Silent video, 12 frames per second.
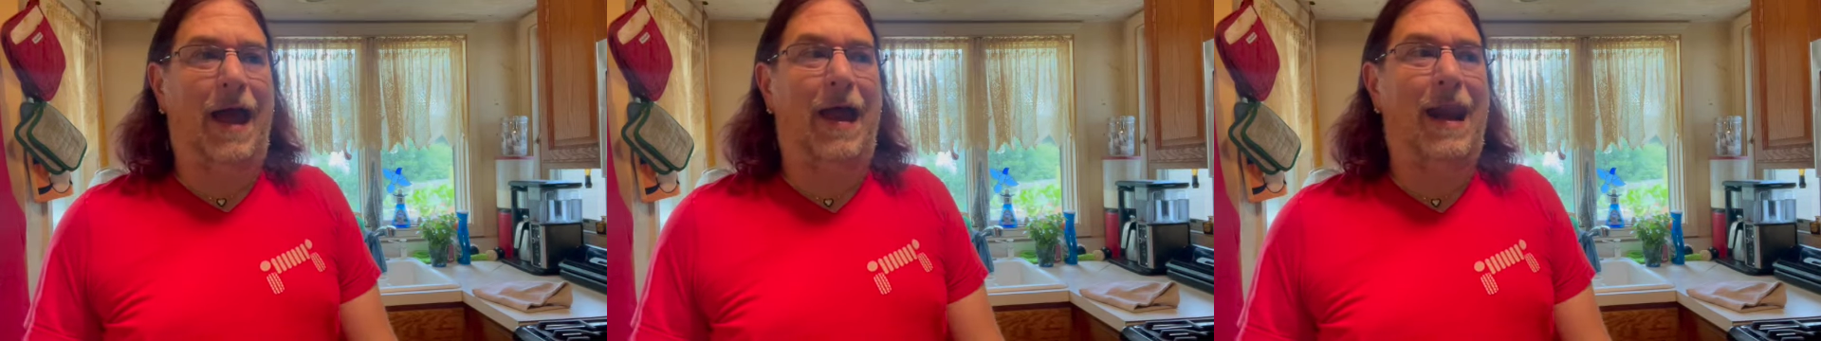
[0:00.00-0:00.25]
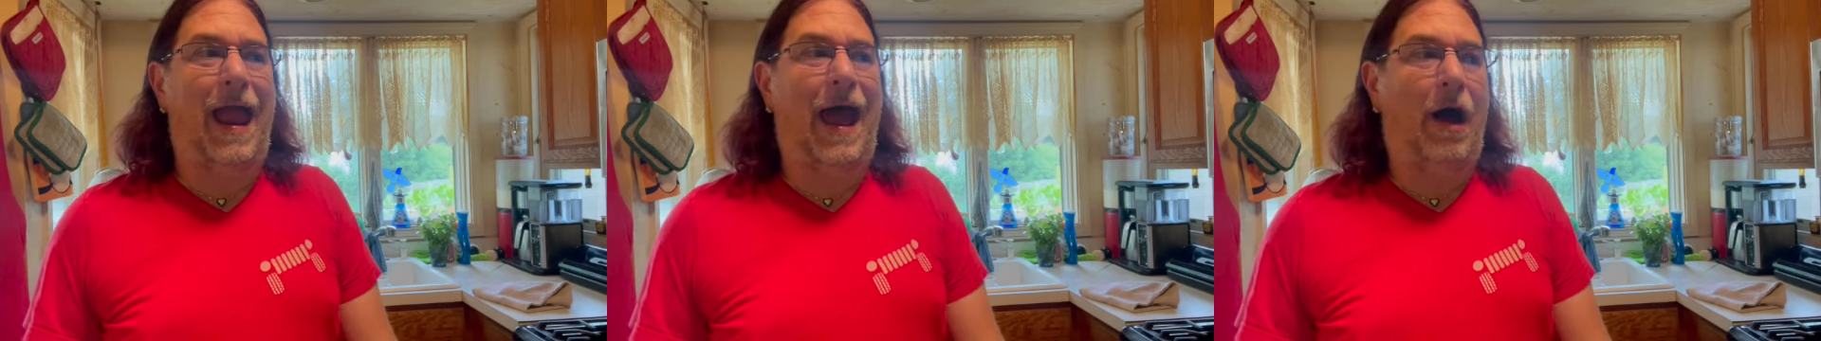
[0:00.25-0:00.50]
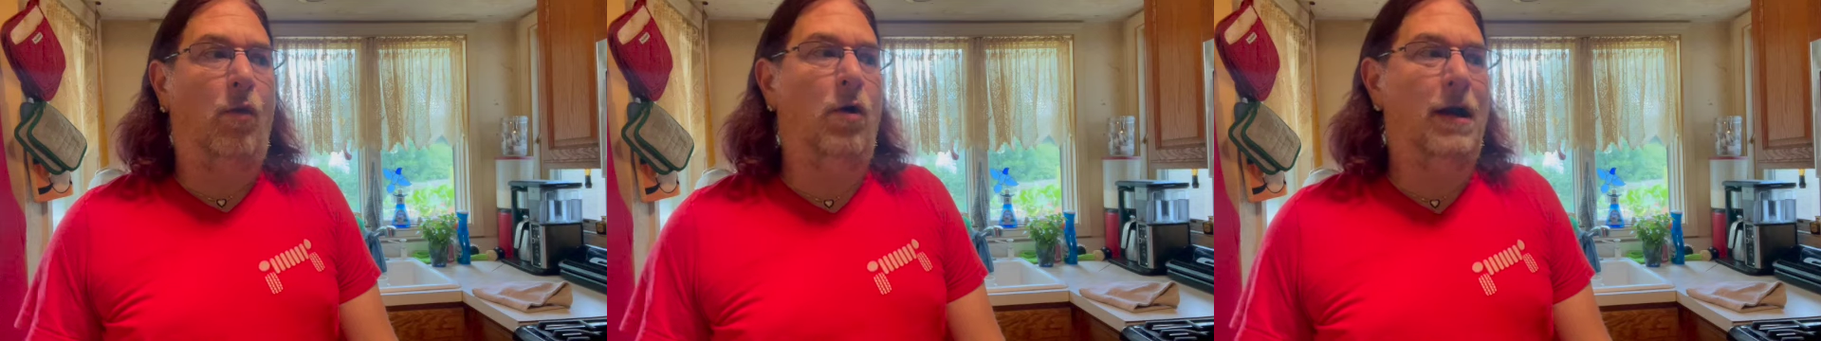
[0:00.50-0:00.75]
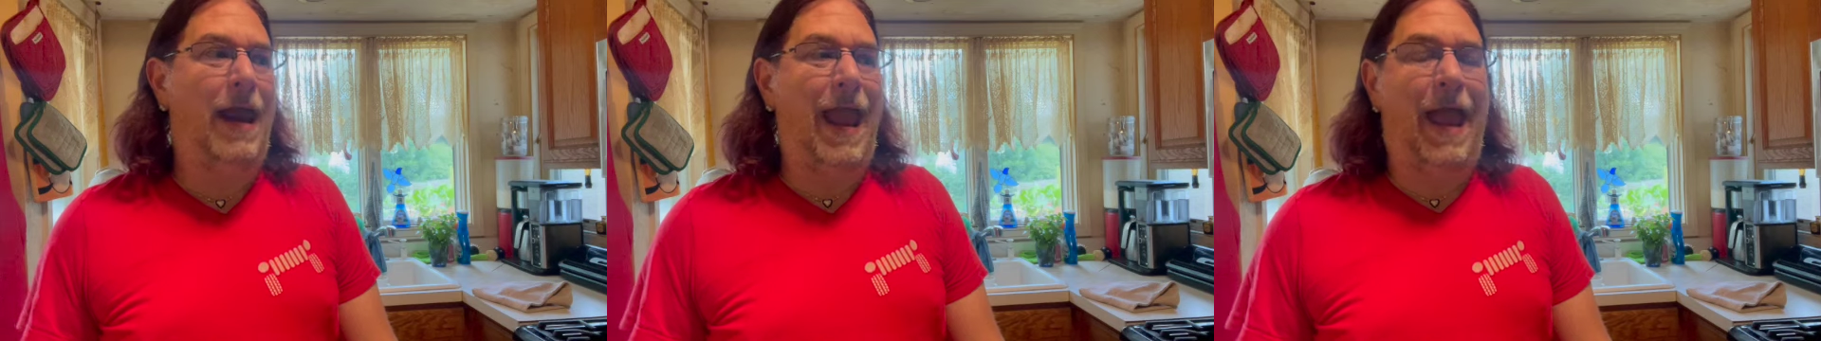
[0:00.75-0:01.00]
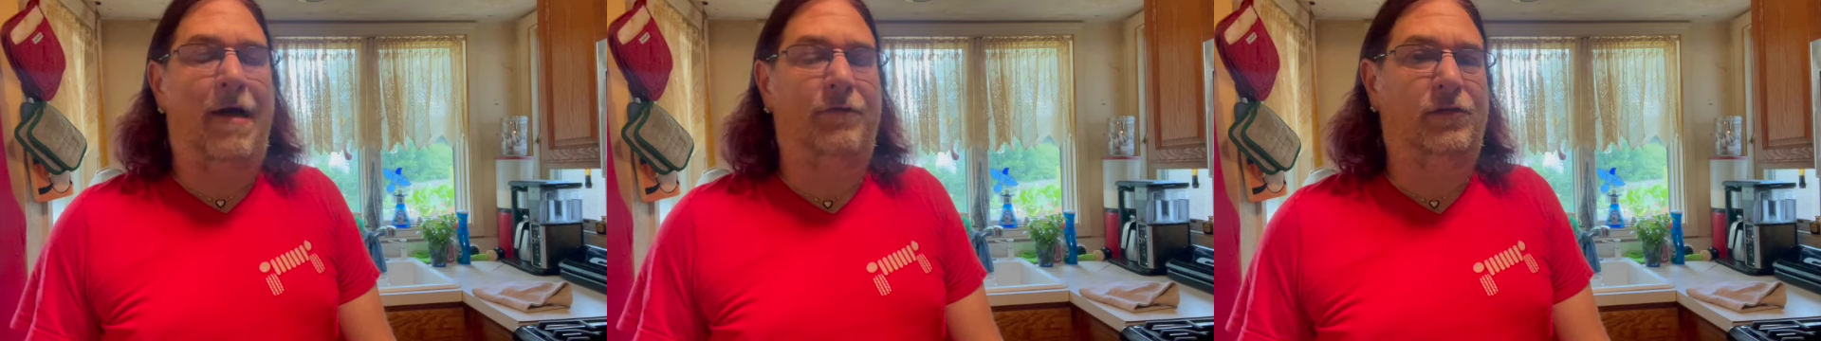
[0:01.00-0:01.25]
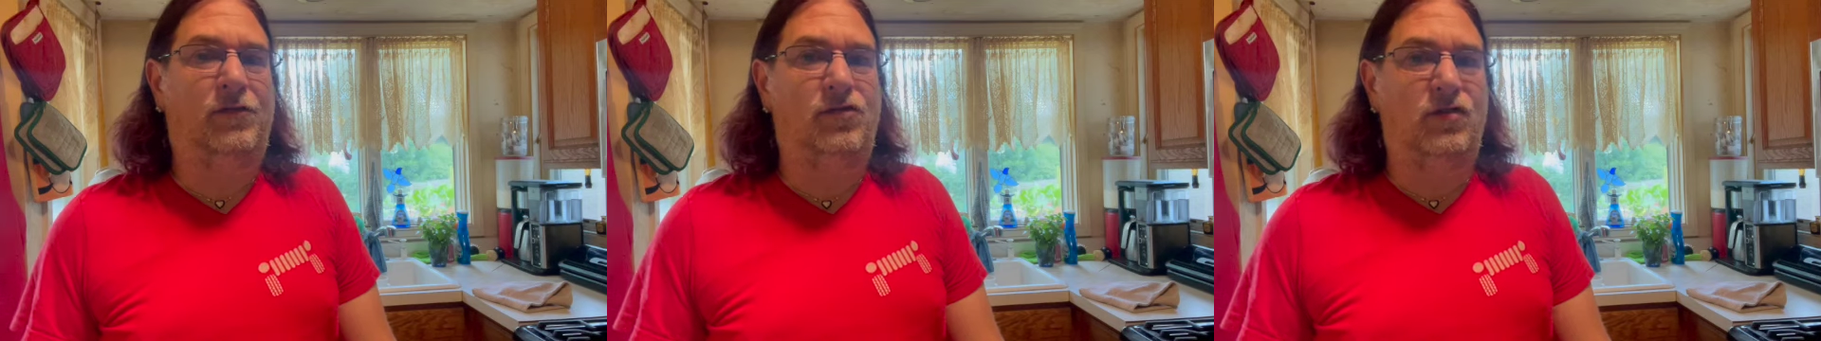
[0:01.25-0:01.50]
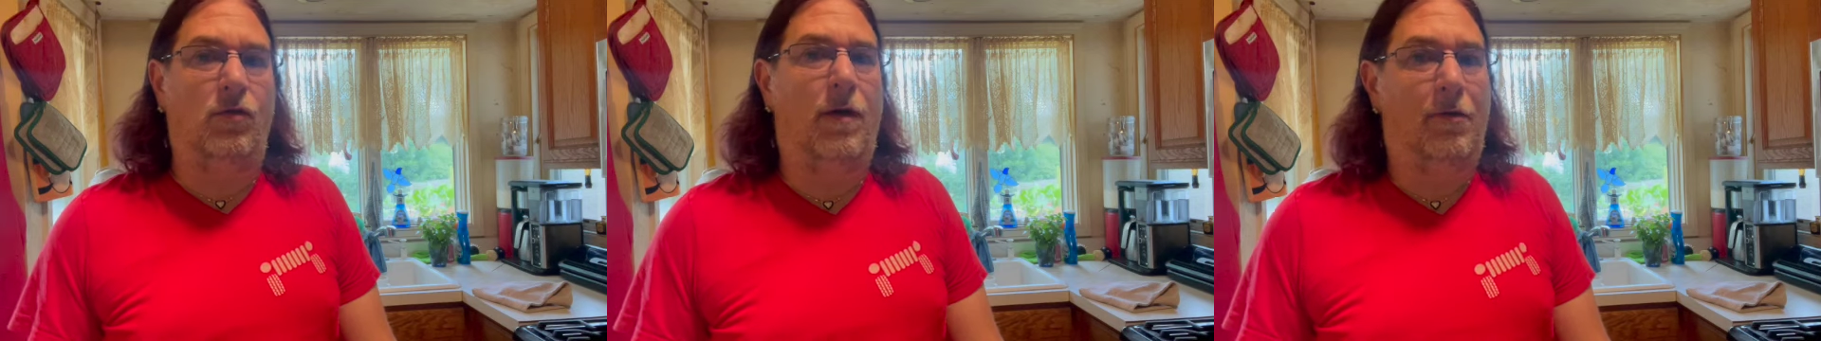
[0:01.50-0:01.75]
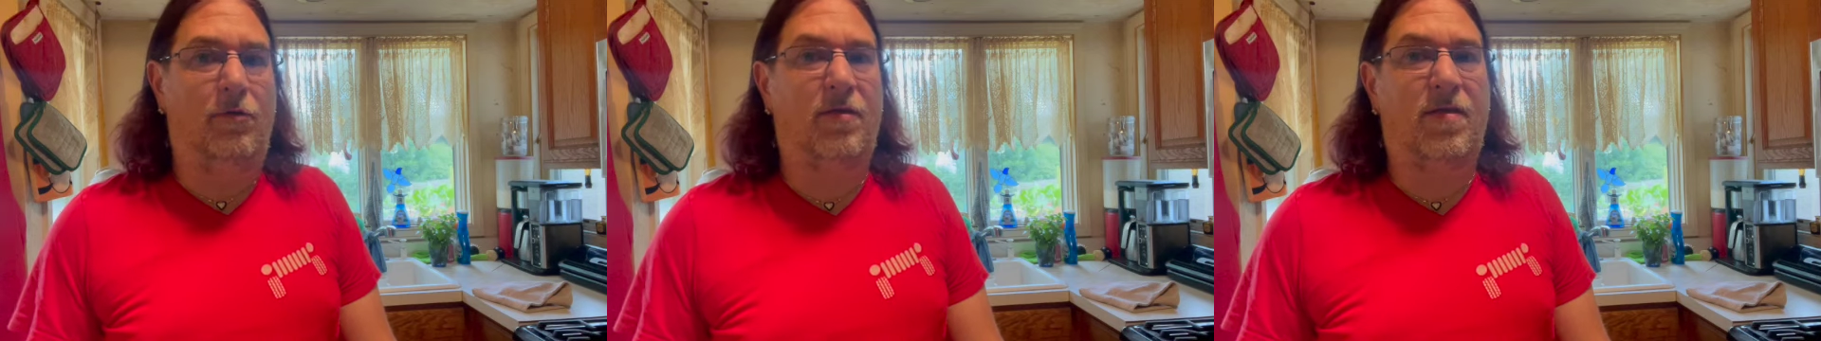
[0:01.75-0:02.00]
an hour and a half to 2
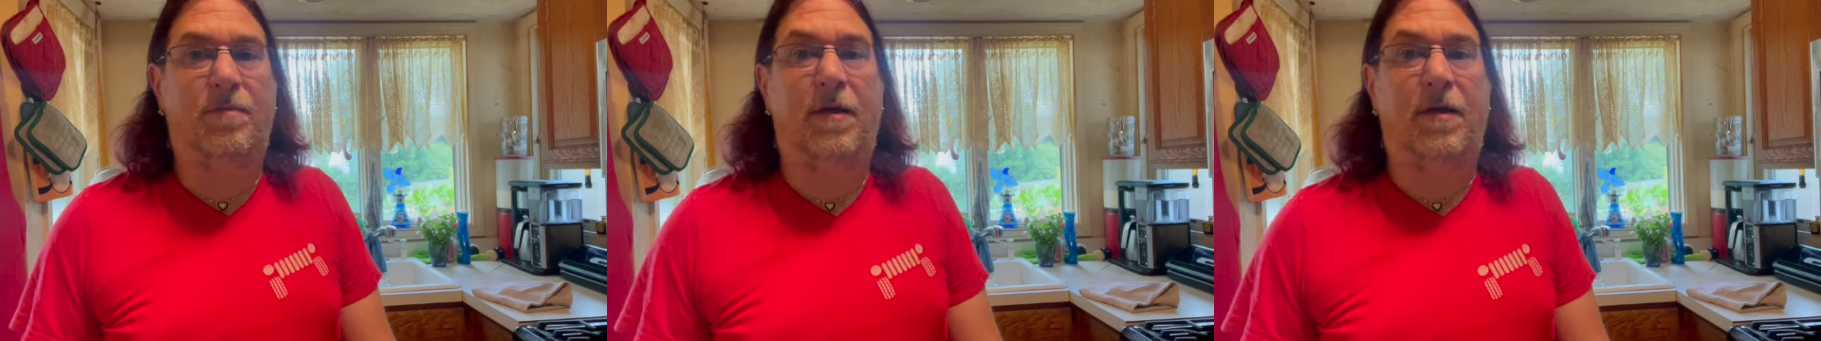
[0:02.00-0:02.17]
hours